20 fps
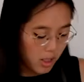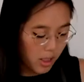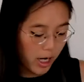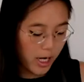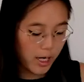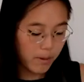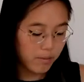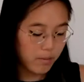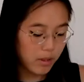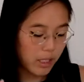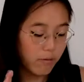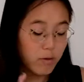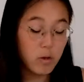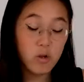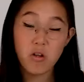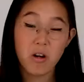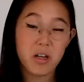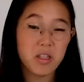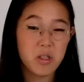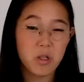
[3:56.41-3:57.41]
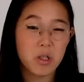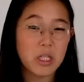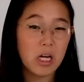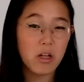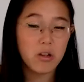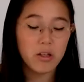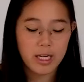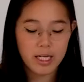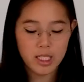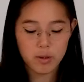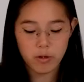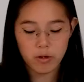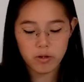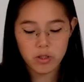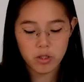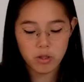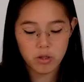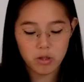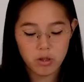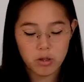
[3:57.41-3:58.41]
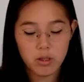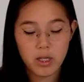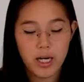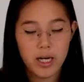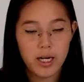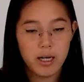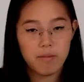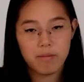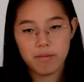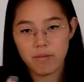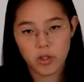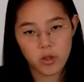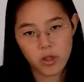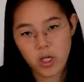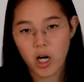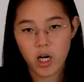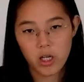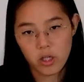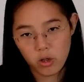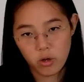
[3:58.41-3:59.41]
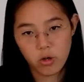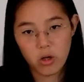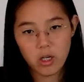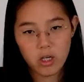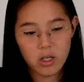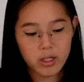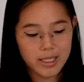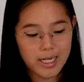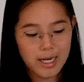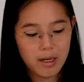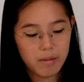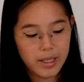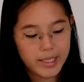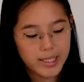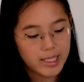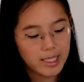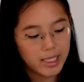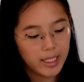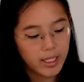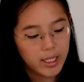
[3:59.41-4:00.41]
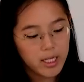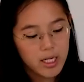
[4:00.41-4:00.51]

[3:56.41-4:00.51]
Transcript: If you try to do that on the X-Pro2, you can't. You've got to look down basically.